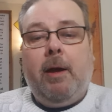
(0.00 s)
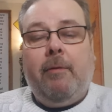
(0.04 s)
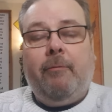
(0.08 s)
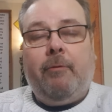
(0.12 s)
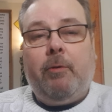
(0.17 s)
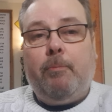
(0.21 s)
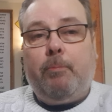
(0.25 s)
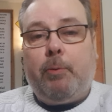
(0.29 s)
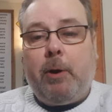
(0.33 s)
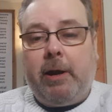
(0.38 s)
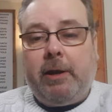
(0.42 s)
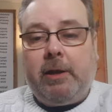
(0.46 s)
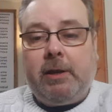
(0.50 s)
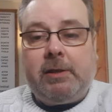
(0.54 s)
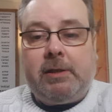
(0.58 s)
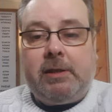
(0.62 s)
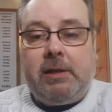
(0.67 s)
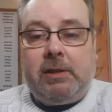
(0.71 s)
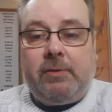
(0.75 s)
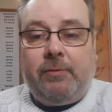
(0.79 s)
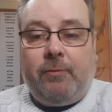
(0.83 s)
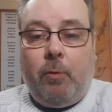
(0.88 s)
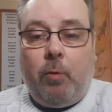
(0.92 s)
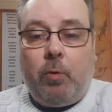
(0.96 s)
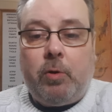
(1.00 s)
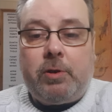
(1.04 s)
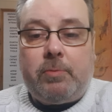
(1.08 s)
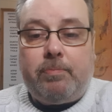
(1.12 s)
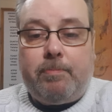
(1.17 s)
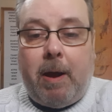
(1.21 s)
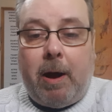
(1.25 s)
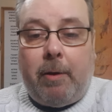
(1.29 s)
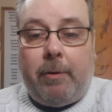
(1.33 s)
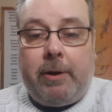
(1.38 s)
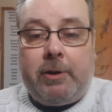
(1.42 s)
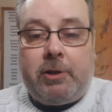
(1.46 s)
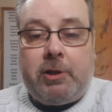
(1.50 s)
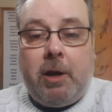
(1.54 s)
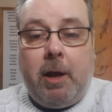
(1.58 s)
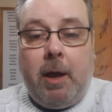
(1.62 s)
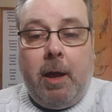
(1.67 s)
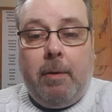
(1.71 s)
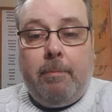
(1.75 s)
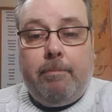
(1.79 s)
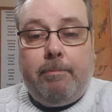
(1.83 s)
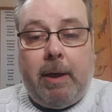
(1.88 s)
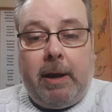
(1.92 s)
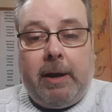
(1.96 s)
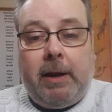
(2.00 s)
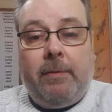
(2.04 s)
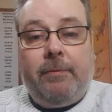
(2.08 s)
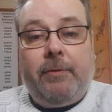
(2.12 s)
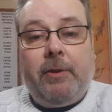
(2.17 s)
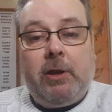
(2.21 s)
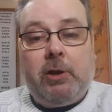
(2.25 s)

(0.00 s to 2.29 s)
from pregnancy to forced marriage, many of